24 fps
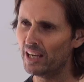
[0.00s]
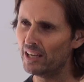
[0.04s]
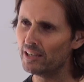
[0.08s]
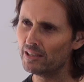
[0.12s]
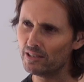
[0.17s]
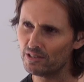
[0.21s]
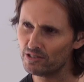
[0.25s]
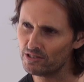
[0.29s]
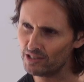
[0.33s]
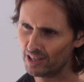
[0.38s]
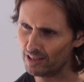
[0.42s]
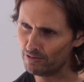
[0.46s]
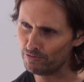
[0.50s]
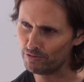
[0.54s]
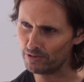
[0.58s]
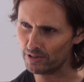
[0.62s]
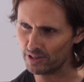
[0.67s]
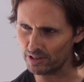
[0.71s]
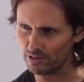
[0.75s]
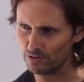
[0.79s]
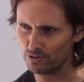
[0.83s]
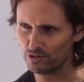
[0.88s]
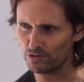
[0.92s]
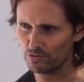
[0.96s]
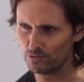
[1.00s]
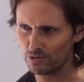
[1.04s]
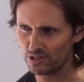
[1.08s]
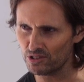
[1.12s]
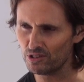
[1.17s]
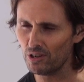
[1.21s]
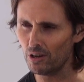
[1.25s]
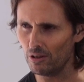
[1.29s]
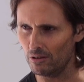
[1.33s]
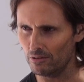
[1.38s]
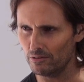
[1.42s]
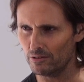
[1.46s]
pain and suffering as a
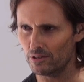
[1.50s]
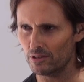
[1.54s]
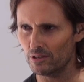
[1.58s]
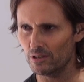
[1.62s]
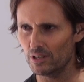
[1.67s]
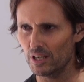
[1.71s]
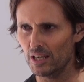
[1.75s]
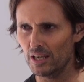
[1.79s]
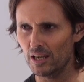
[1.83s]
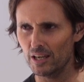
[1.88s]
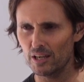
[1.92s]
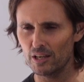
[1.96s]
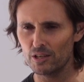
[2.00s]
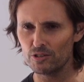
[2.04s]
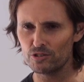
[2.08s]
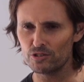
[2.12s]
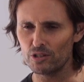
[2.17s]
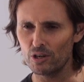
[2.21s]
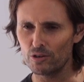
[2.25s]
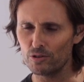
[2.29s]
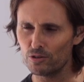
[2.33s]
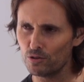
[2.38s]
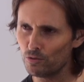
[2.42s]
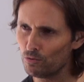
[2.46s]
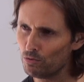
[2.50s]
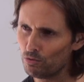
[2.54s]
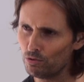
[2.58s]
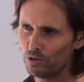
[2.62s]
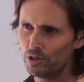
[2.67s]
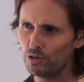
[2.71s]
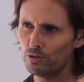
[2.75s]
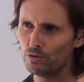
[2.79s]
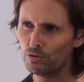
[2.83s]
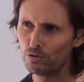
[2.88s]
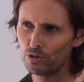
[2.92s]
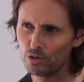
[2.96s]
result. So the
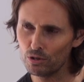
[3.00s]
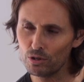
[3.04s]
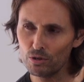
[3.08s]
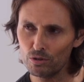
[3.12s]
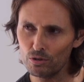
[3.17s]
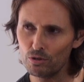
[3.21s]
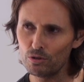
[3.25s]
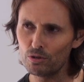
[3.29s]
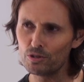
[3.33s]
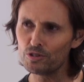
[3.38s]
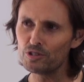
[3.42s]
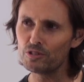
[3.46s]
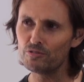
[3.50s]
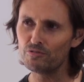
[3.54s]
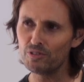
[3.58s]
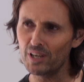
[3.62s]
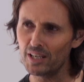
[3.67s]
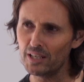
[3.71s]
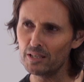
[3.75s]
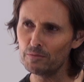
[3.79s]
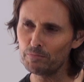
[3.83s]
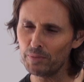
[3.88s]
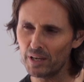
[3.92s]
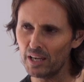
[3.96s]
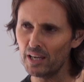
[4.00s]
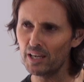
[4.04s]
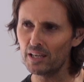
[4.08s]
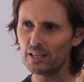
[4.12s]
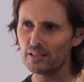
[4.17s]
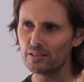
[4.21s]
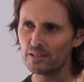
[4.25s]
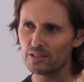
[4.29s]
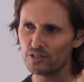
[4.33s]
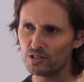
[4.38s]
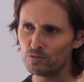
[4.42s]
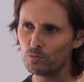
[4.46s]
real cause of any
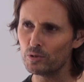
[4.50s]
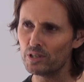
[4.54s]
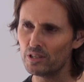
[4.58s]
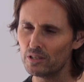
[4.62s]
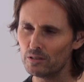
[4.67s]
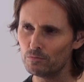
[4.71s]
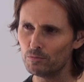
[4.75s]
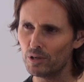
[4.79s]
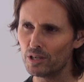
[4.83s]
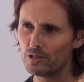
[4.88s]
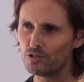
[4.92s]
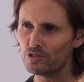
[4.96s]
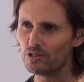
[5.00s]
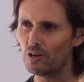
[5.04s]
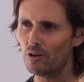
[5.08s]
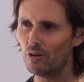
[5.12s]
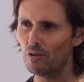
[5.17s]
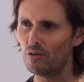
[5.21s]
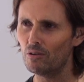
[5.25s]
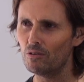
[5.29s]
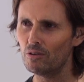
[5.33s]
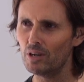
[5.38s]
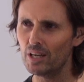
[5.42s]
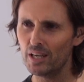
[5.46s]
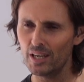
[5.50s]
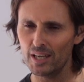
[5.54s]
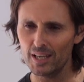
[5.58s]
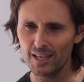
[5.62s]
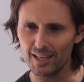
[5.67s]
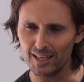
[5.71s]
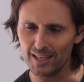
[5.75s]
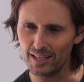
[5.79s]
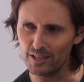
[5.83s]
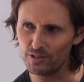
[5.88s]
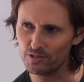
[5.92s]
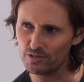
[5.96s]
pain that's within my soul
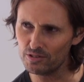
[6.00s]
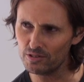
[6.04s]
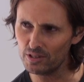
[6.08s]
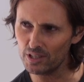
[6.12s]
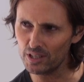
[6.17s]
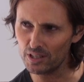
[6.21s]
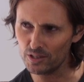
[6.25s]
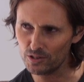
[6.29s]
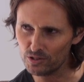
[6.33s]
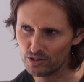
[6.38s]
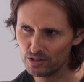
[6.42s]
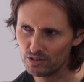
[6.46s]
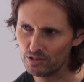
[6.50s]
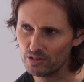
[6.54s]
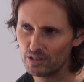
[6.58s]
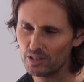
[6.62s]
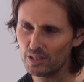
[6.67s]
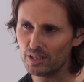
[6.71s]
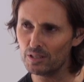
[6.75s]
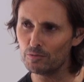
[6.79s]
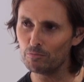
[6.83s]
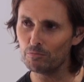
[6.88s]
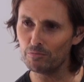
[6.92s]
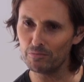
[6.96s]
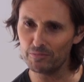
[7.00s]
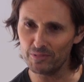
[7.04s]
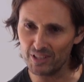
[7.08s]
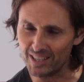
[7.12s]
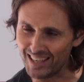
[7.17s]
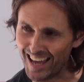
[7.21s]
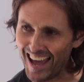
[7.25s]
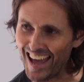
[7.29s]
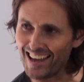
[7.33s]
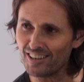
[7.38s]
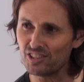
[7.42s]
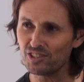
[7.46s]
is
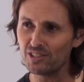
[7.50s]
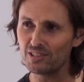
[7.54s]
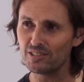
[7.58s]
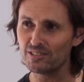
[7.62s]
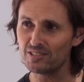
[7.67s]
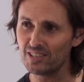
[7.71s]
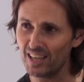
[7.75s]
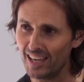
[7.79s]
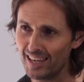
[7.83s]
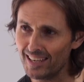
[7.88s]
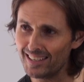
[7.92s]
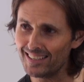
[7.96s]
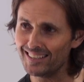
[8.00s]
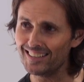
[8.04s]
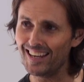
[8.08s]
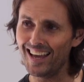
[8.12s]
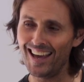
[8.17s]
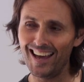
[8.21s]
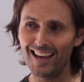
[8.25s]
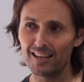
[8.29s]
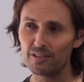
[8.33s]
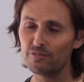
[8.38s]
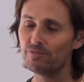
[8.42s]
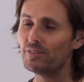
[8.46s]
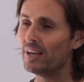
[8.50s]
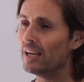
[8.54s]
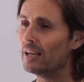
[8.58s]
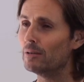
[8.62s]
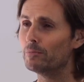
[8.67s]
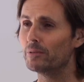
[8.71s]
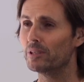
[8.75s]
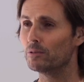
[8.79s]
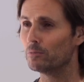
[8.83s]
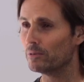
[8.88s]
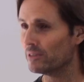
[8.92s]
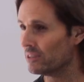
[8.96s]
the action taken out of
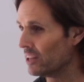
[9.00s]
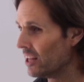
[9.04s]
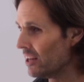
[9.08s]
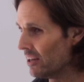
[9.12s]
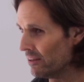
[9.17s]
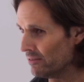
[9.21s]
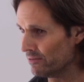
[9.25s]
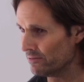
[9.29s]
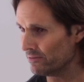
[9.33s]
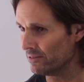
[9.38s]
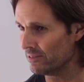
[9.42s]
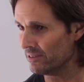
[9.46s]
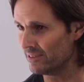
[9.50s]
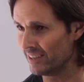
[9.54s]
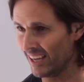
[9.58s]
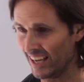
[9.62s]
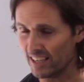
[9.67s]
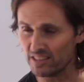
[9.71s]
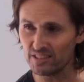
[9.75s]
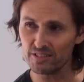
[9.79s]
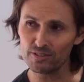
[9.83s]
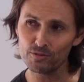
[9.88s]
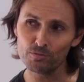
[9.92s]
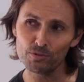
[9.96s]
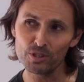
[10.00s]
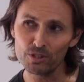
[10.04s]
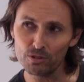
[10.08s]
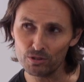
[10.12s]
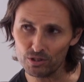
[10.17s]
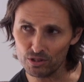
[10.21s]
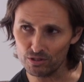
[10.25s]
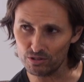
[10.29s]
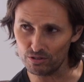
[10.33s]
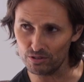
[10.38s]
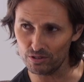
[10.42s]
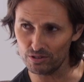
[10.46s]
harmony with love. That's the real
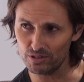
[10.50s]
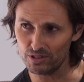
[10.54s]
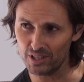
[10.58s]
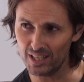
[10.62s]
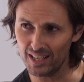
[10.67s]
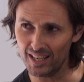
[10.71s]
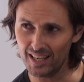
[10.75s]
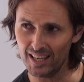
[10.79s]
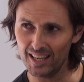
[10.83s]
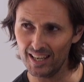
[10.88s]
cause.